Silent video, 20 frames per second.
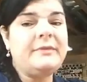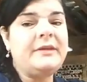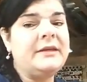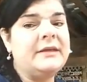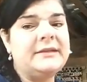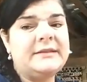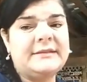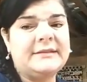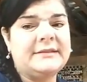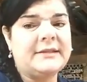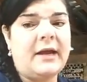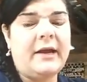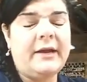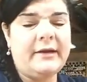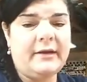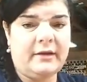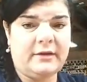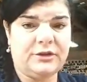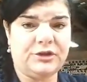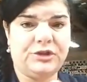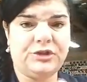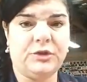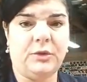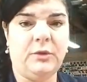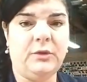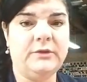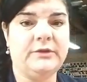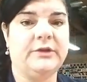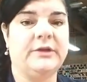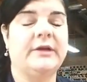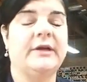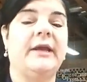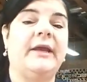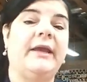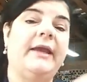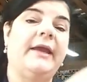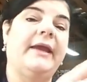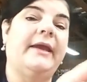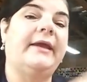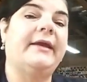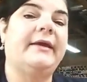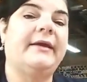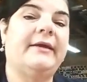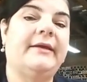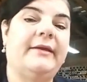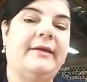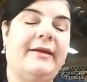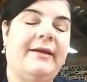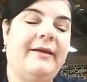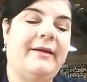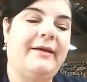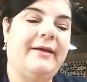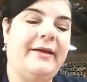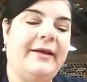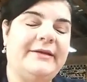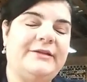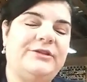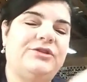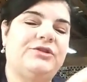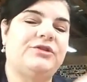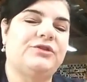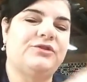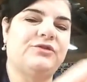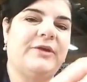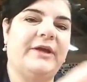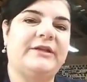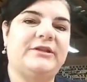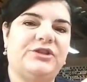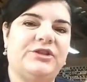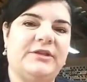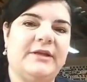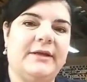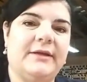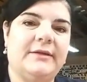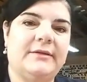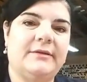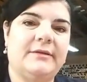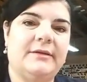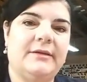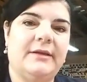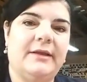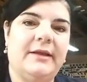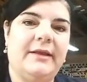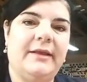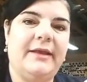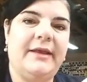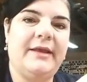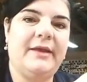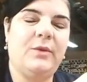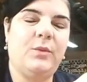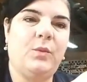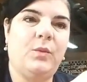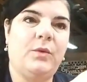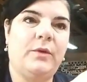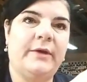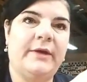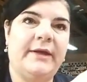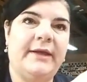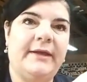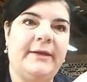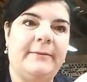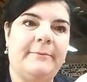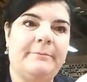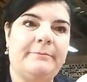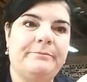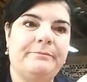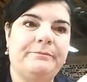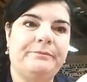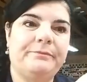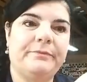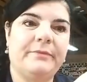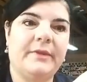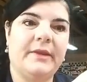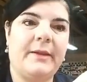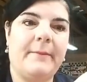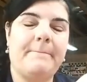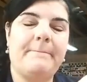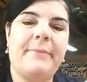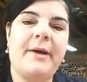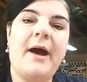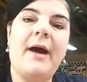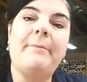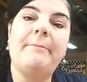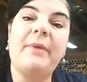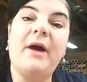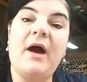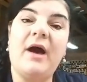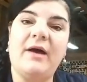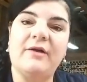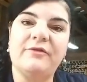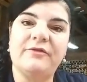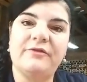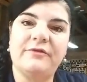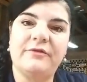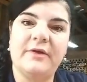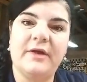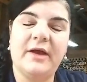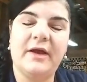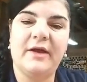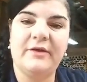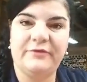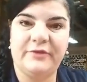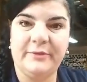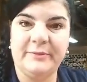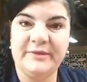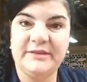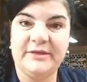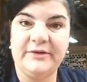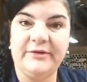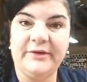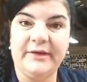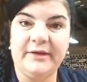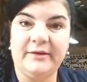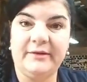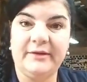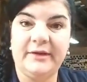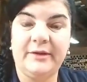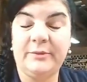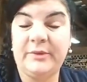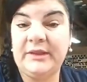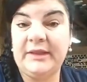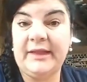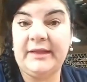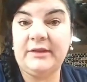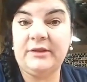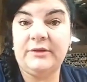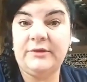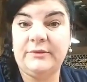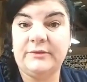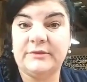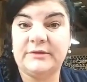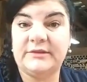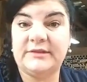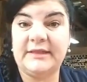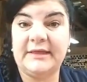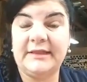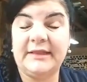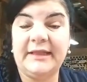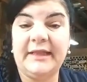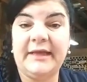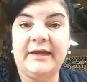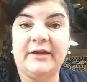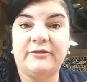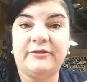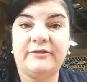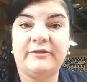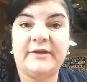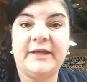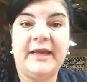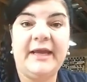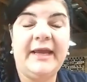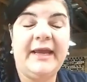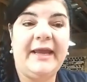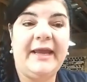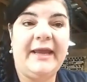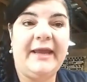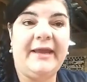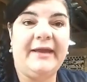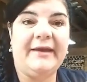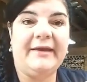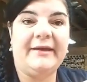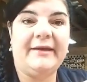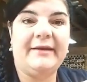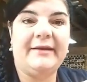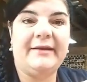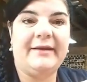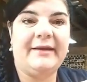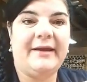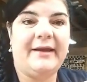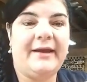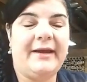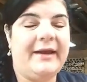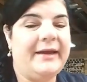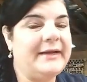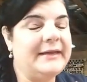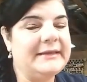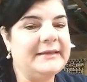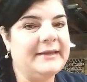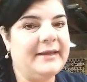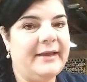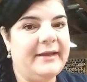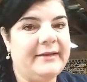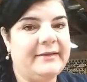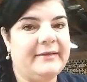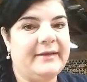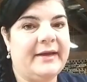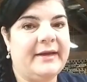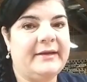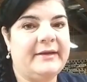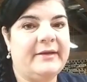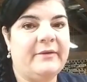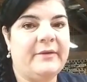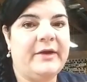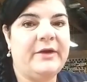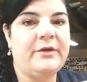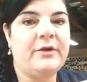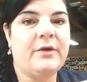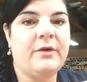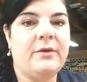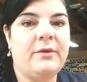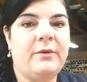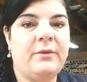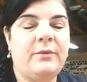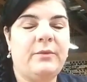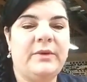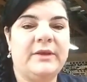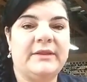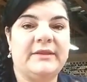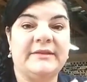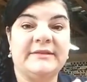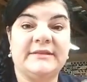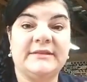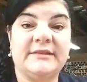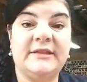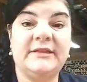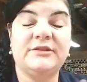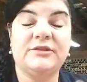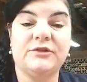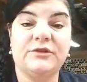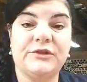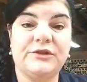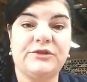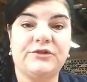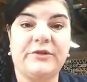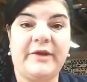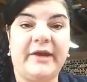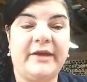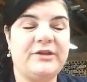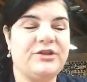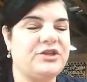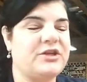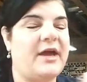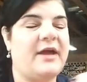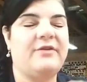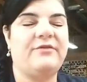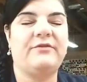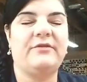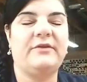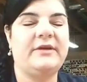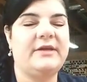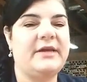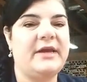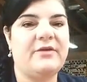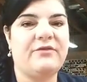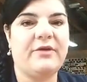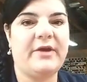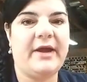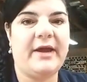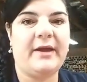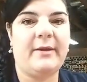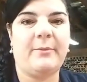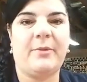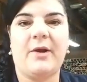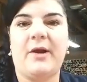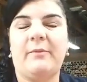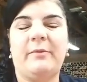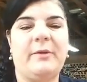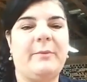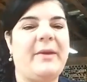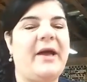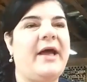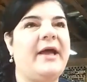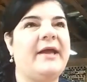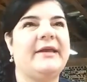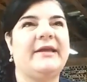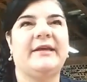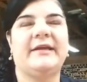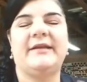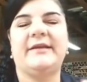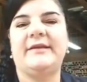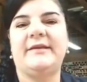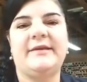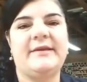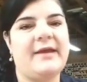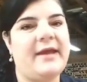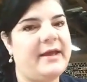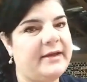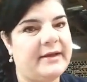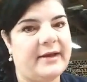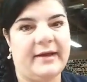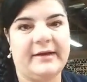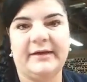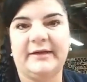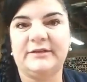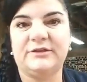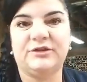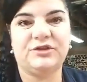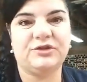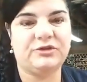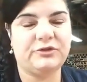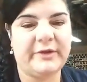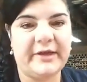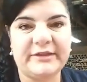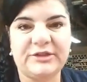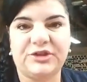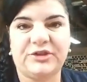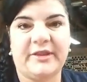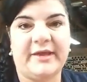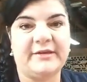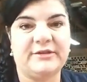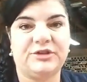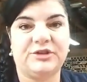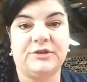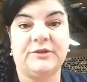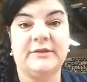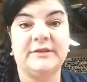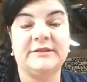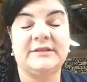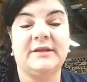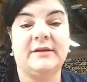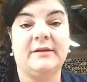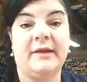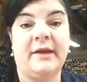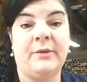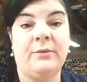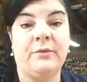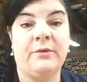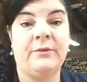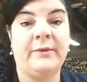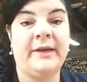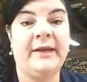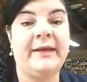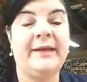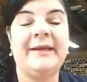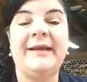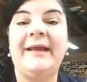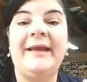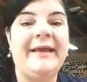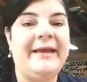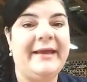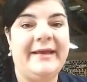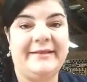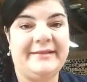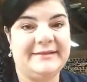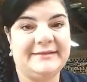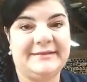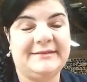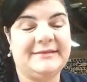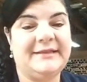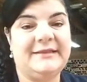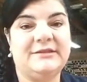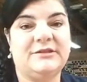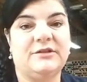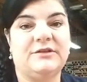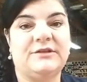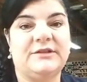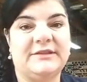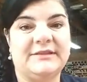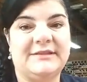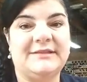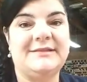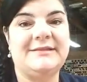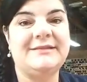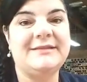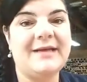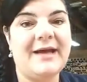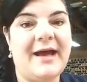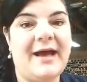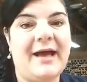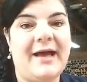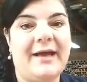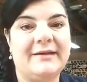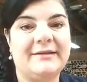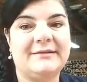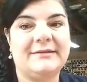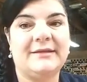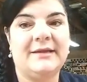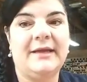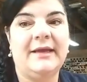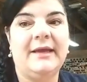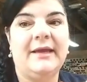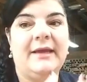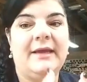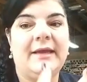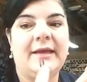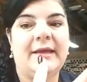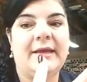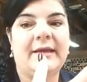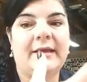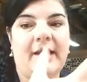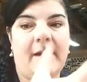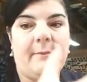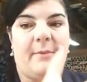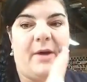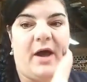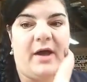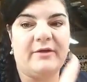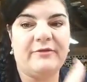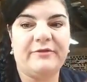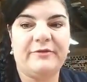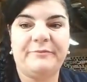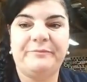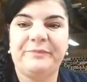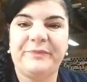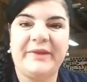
a design on a shoulder and I stretched it, it would pop off of the material. It would let loose and lift. And I didn't like that. Now, I know with the Siser Stretch, I've never had a problem. I can yank on it and stretch that shirt until I ruin it. And the Siser does not come off.